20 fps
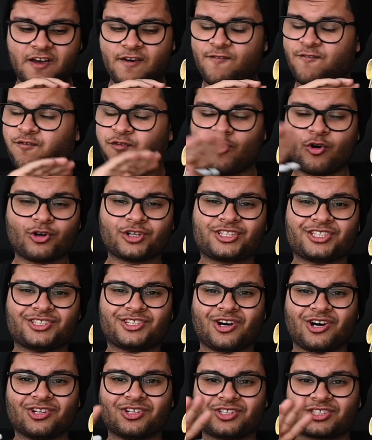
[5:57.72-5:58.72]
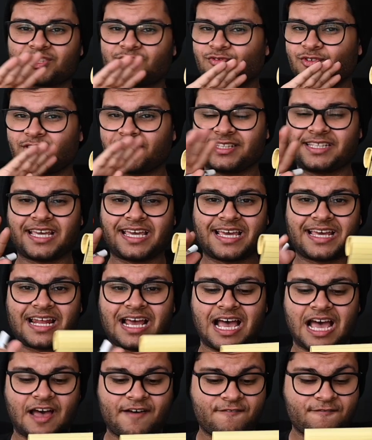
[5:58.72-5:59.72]
$40 for a day and
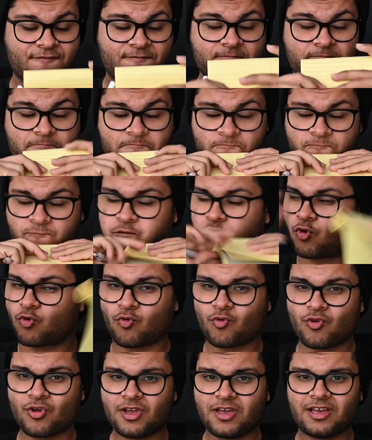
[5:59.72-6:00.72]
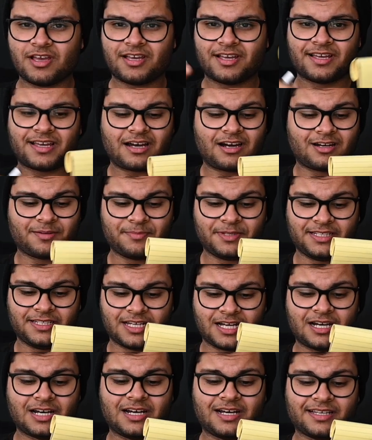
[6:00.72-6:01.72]
a half.
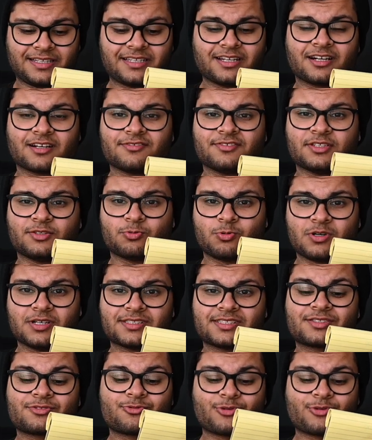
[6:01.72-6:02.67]
Armenia, Yerevan was